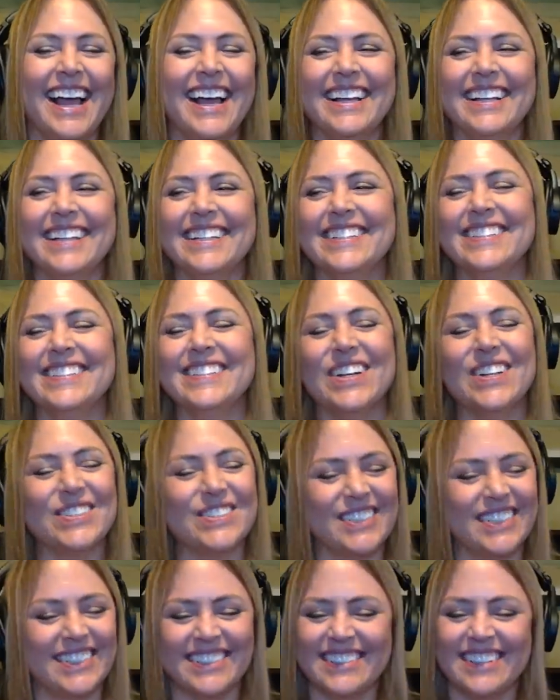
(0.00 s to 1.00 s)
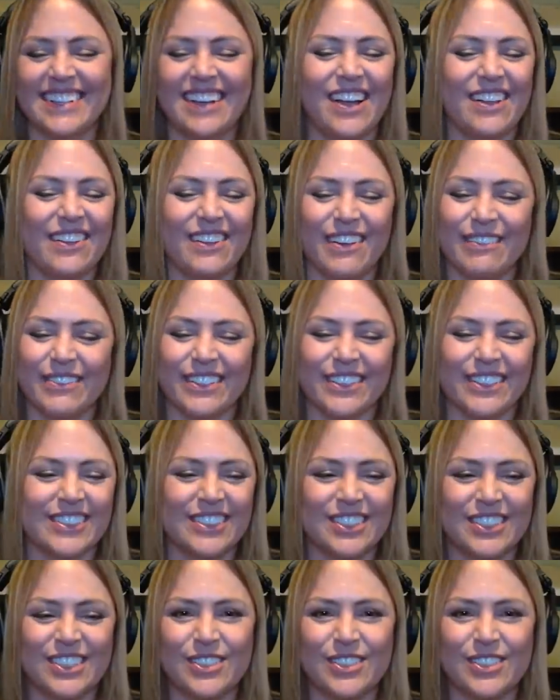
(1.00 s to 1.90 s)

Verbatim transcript: Right. No, she's, I love her.